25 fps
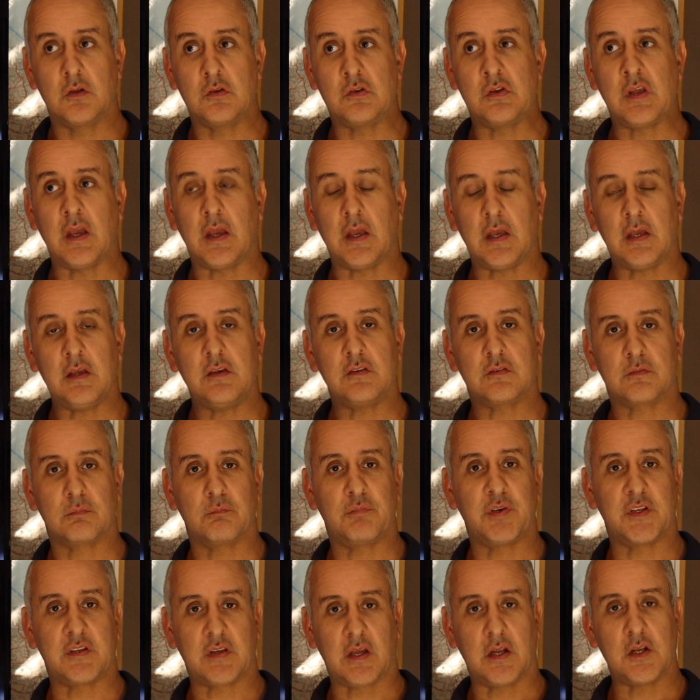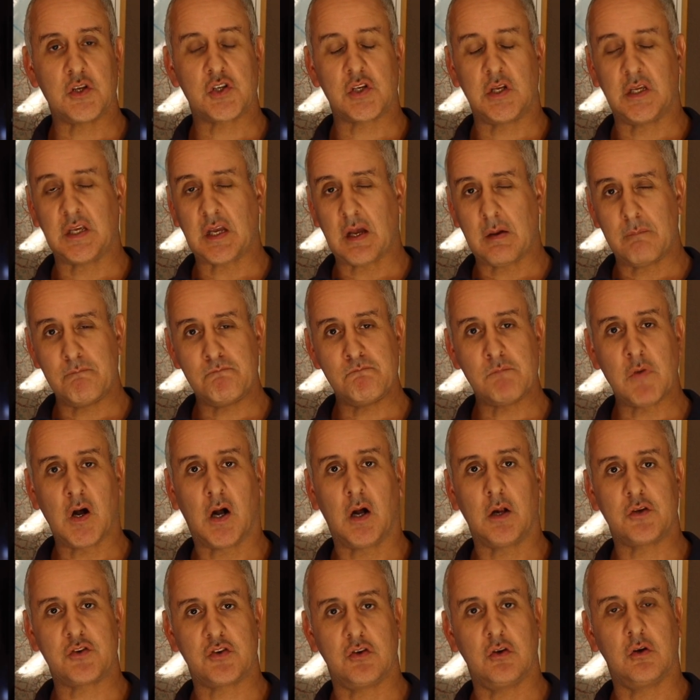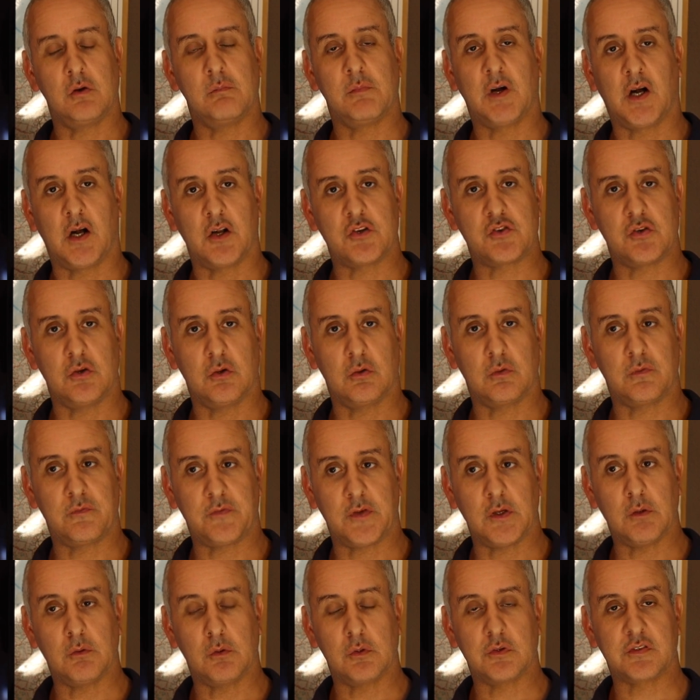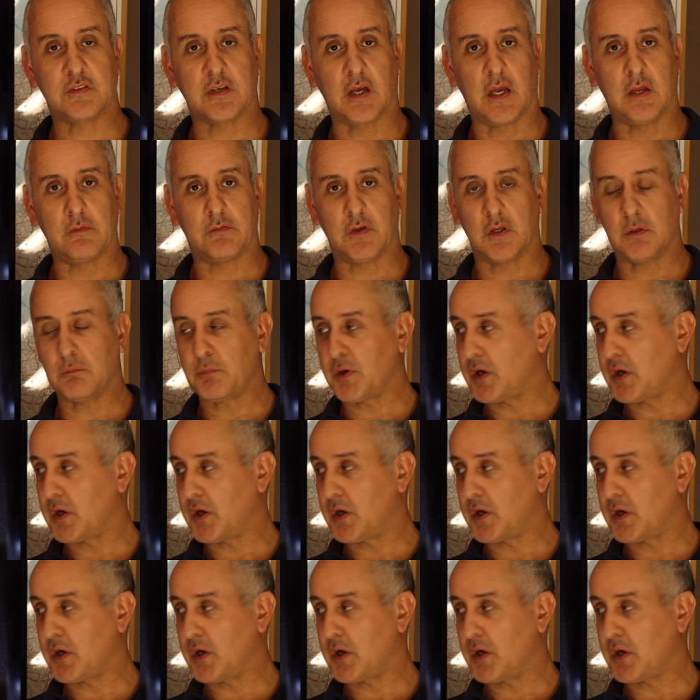There is potentially a marginal fuel saving,